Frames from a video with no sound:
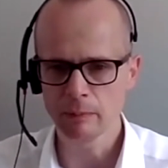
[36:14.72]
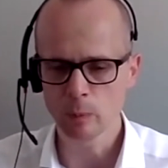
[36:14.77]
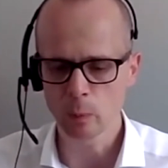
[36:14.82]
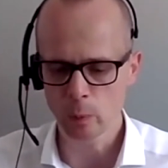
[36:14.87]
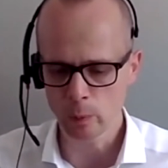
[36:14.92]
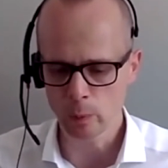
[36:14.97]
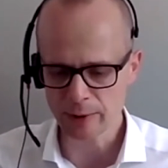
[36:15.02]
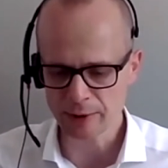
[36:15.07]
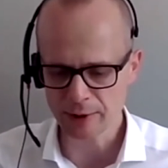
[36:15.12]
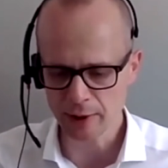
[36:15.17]

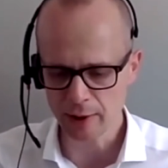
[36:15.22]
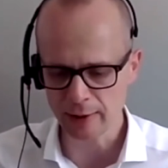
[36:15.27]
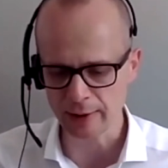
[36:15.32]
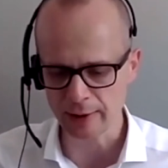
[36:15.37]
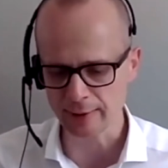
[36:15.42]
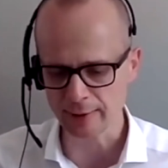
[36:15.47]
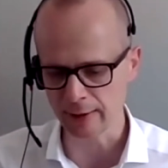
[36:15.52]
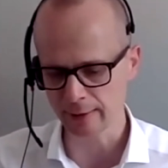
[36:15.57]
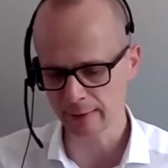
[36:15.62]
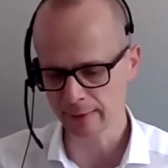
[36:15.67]
we certainly
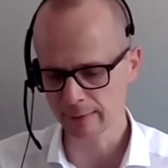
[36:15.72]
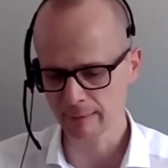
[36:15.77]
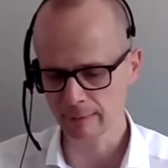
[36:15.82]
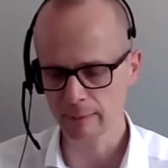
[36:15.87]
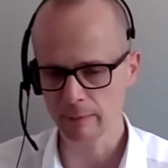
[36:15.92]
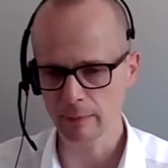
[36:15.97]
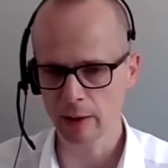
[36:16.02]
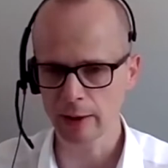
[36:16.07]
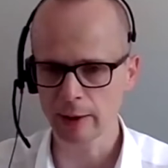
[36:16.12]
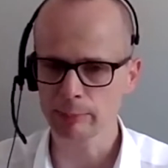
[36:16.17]
think
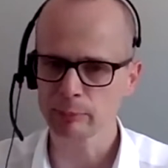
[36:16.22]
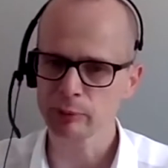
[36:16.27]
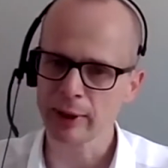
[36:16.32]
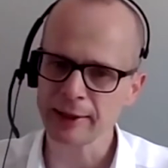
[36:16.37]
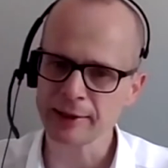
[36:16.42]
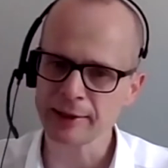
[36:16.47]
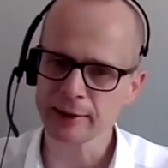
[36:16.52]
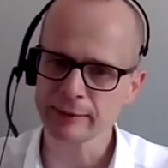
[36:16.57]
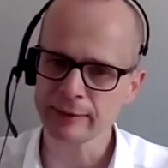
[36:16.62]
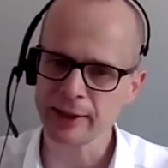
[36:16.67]
an
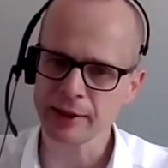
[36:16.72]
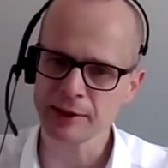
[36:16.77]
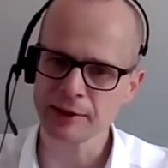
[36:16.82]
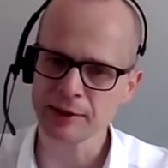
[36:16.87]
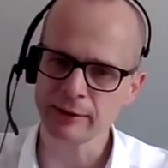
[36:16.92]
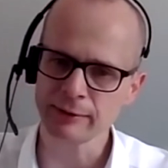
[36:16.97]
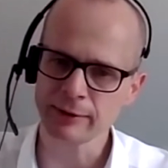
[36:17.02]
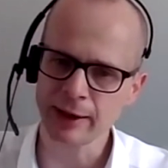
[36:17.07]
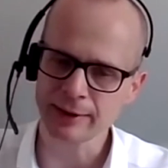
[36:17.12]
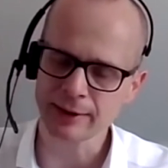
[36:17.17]
appraisal of
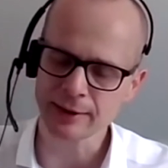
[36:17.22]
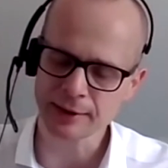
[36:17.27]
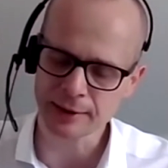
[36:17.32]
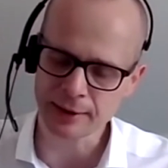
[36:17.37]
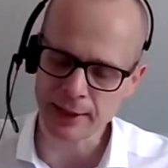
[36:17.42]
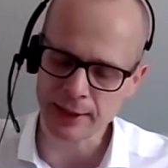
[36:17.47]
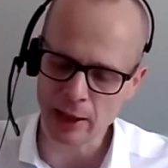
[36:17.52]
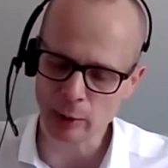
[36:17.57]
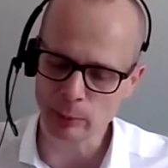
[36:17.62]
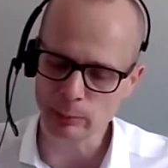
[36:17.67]
ESG factors can
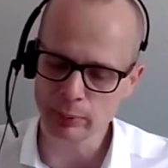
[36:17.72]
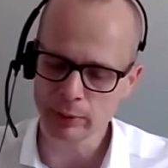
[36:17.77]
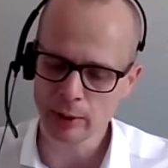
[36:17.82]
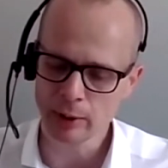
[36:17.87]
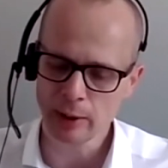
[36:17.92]
help